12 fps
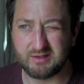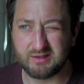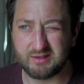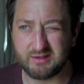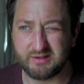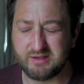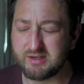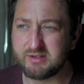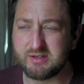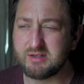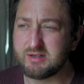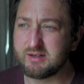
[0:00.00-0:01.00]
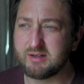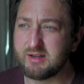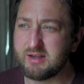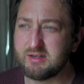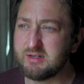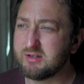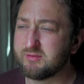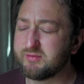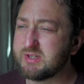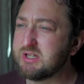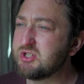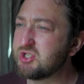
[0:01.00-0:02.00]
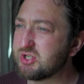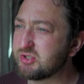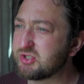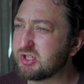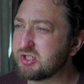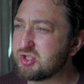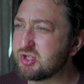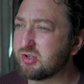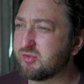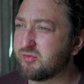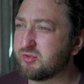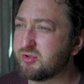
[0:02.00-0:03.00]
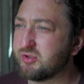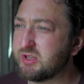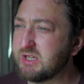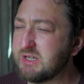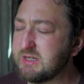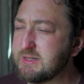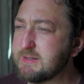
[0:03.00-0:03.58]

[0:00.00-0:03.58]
yeah, I didn't, any of the shots I took for the